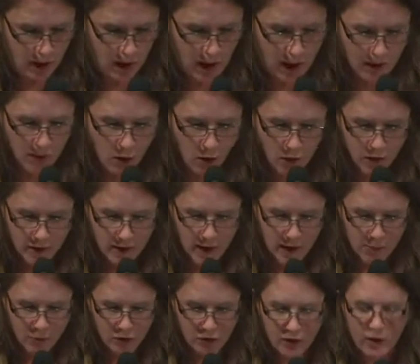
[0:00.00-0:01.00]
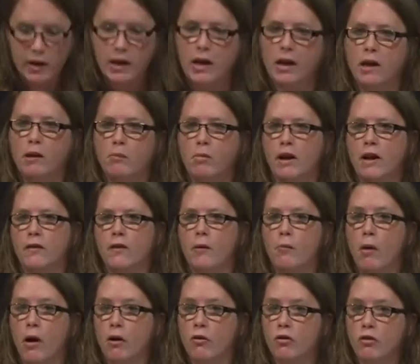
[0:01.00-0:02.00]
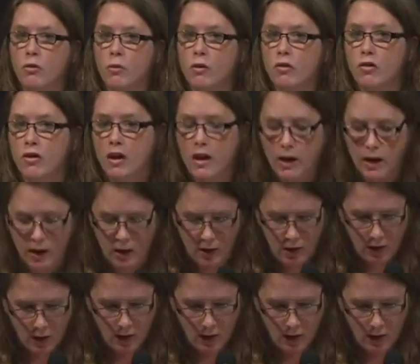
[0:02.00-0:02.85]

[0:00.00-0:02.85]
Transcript: and all the neighbors and kin played their parts to a T,